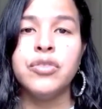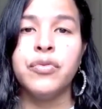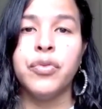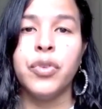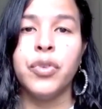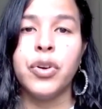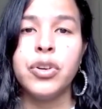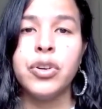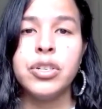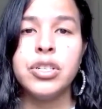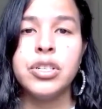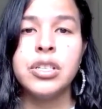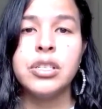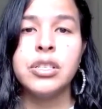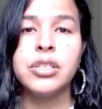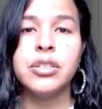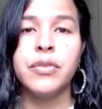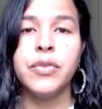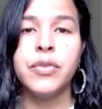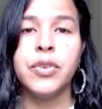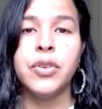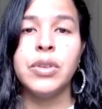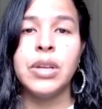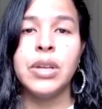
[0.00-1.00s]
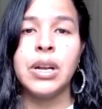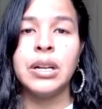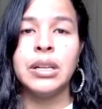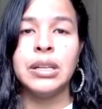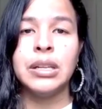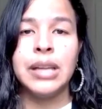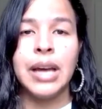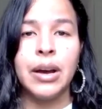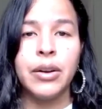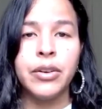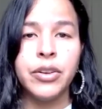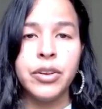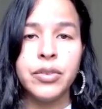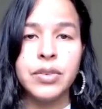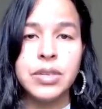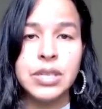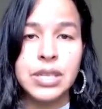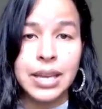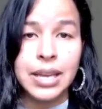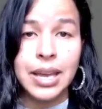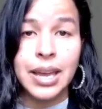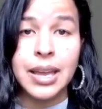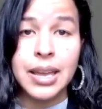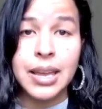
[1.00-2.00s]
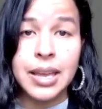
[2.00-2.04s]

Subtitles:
versions of you that allowed you to get